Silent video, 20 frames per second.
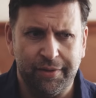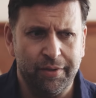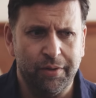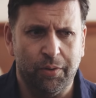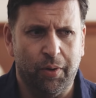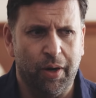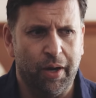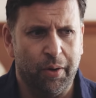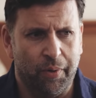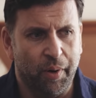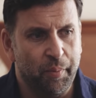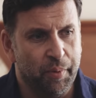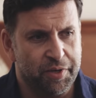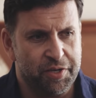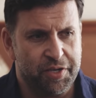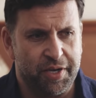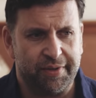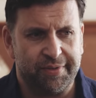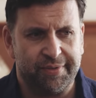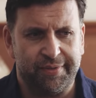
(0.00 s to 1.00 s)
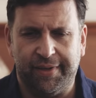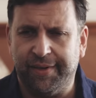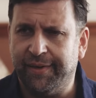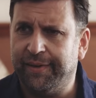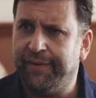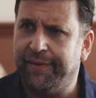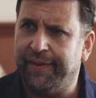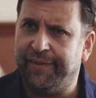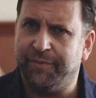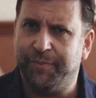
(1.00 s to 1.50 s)
I don't know why I went with chest
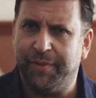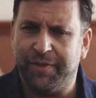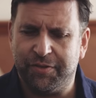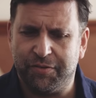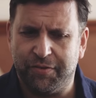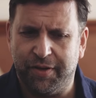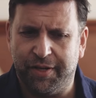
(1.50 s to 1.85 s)
hair, that's a bit